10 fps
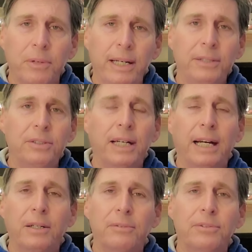raise
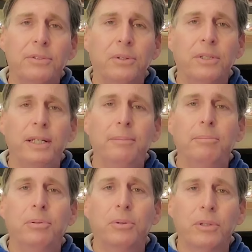tariffs on
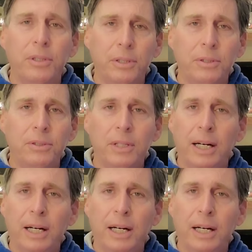imported goods,